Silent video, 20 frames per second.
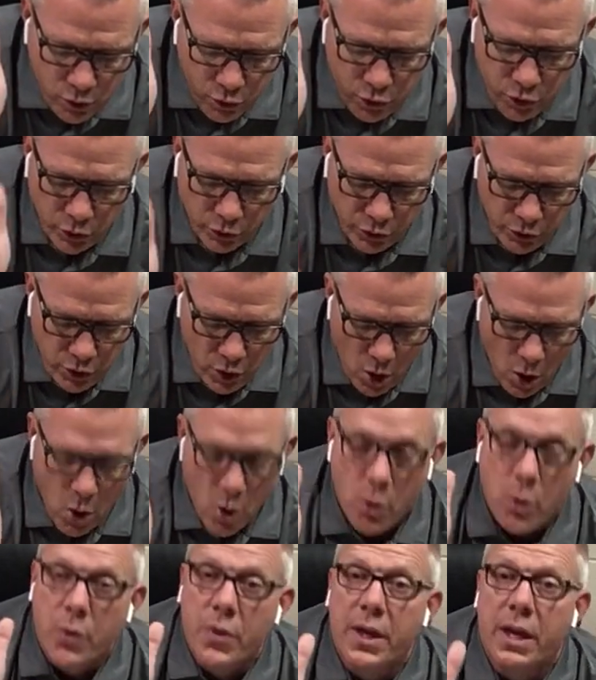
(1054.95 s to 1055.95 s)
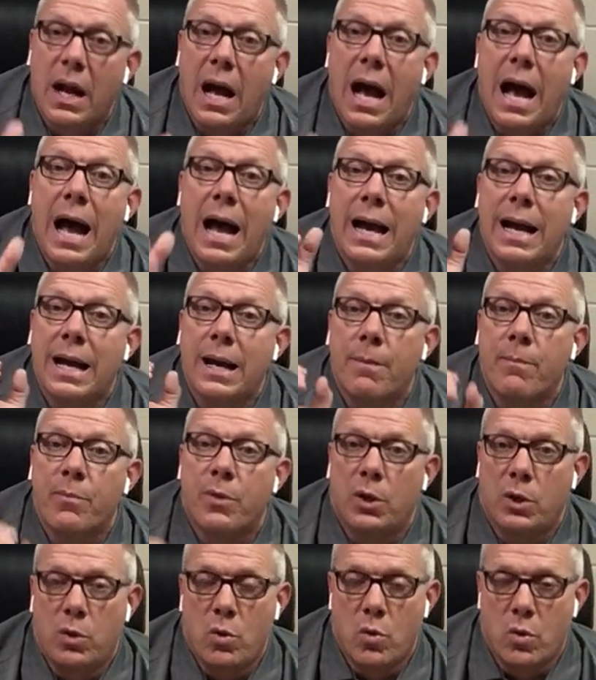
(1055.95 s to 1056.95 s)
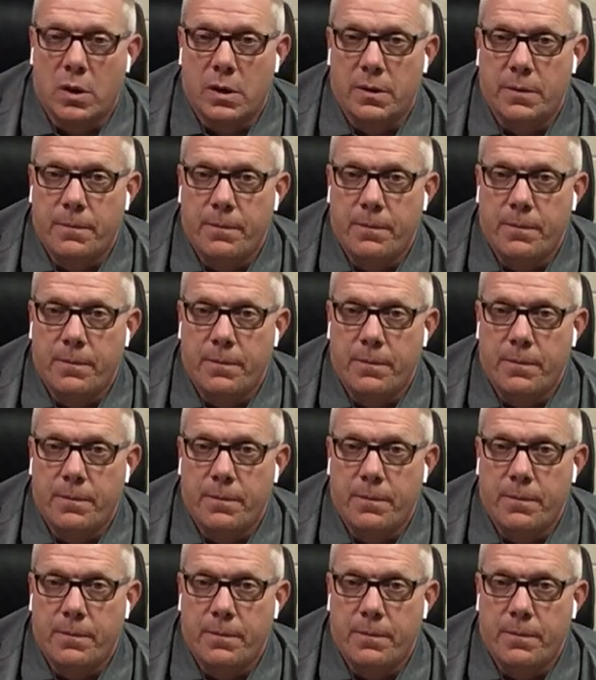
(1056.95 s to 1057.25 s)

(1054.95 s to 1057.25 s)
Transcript: shall know that I am the Lord.